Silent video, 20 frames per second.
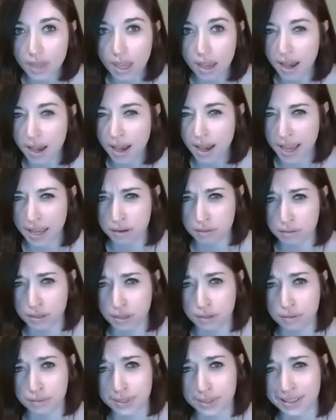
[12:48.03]
I don't
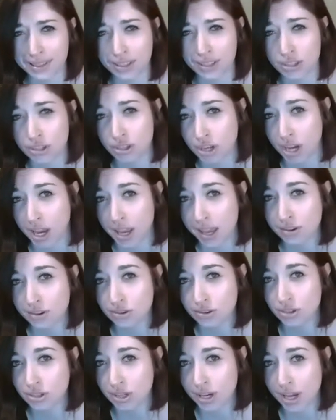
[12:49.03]
use an
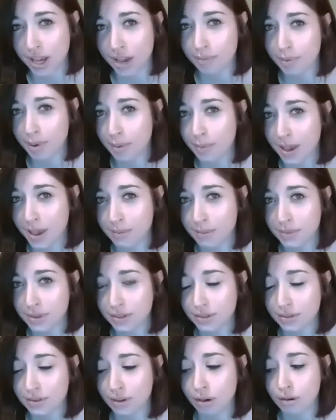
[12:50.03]
exchange to have my
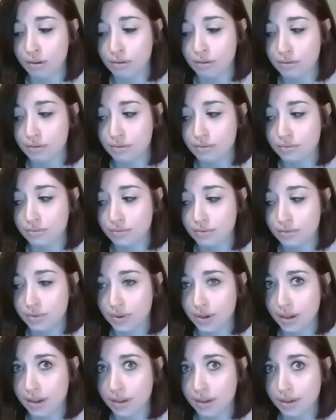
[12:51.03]
payments go
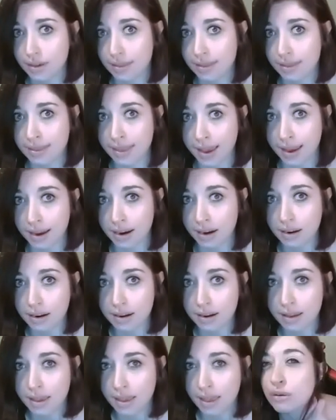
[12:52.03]

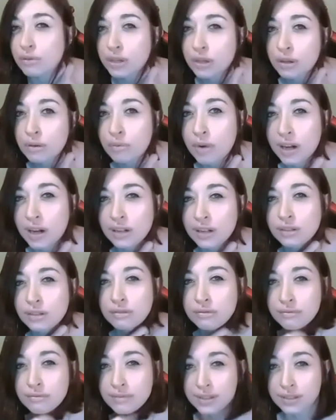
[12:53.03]
there. You'll want to
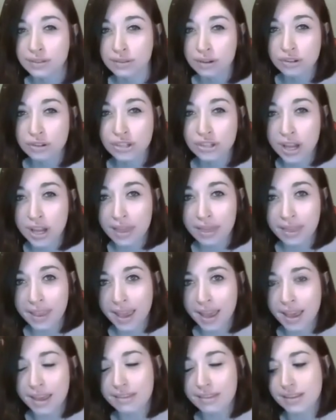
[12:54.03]
do research on
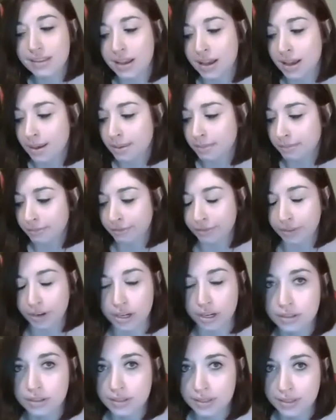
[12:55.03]
that
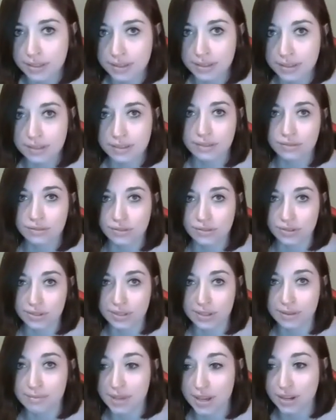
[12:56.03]
first,
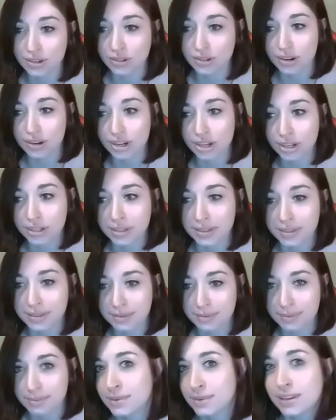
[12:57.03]
just to make sure,
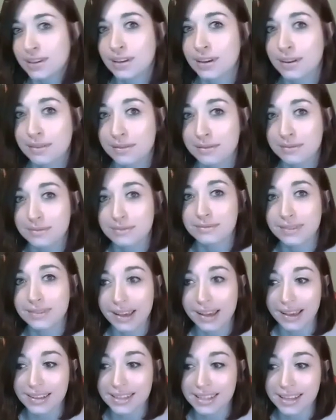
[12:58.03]
because we know,
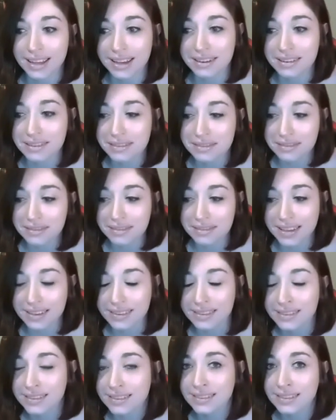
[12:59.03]
guys, how
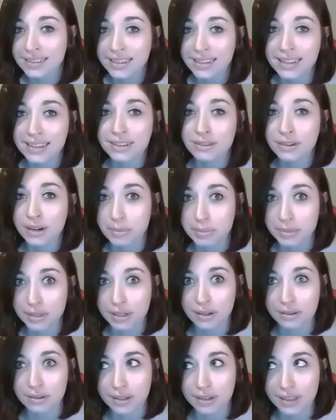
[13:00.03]
easily
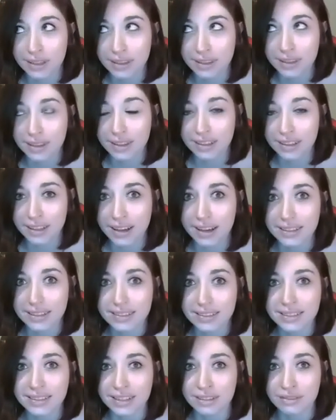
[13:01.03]
crypto can get
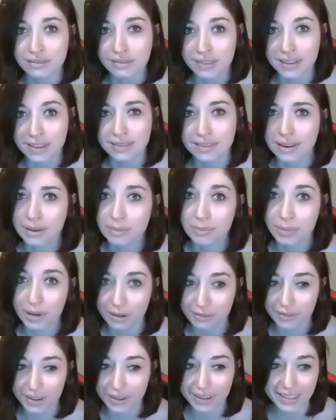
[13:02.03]
lost if things aren't
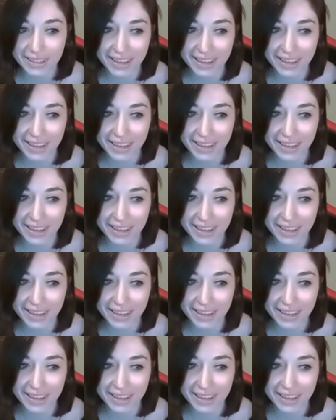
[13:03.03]
perfect.